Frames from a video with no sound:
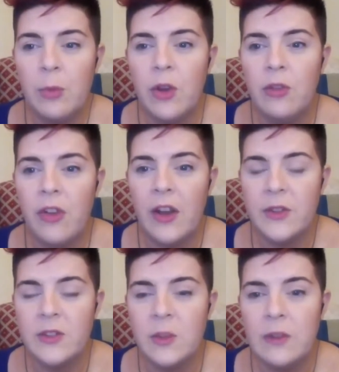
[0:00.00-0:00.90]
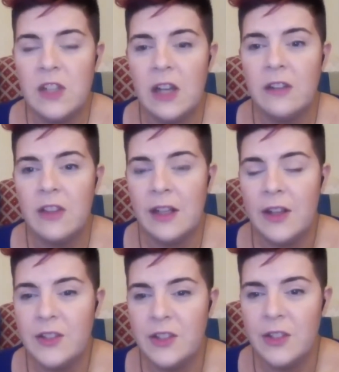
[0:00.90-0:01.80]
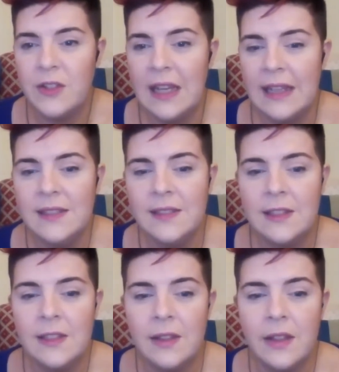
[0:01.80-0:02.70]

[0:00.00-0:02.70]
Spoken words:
profiles that we've done for the last 2 days.